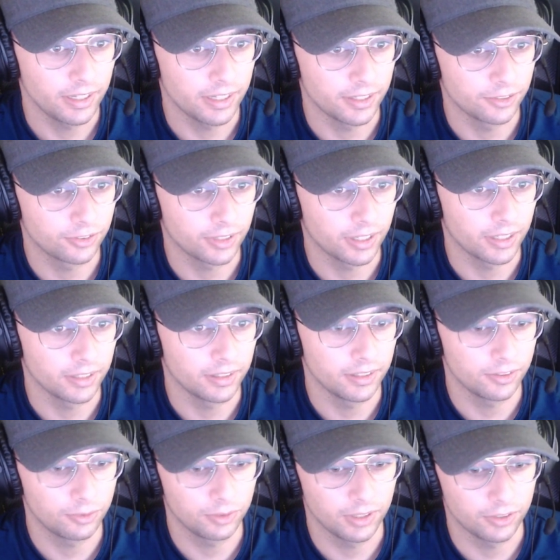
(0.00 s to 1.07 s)
is
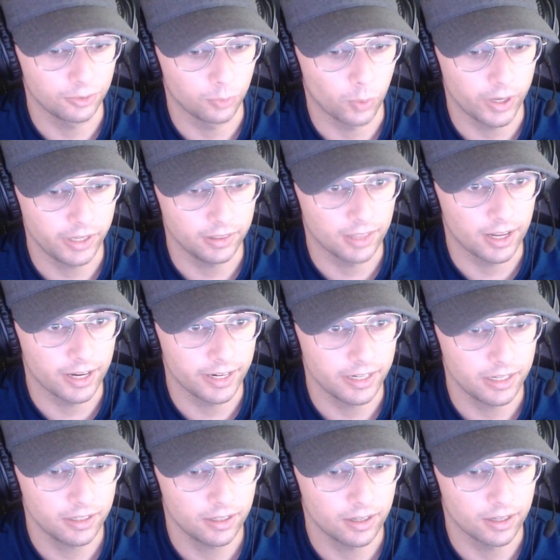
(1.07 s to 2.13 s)
this white
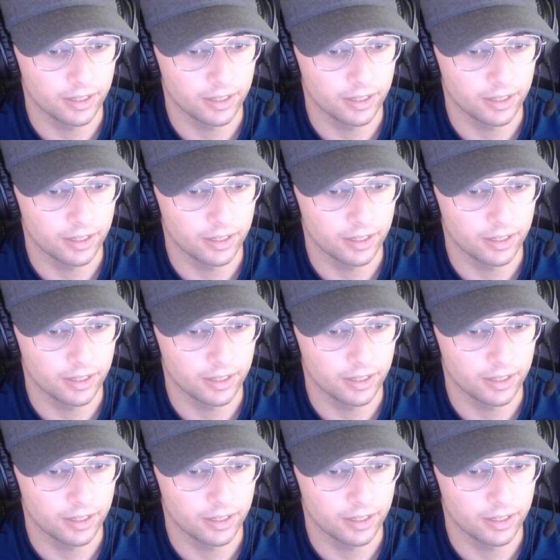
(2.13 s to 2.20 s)
line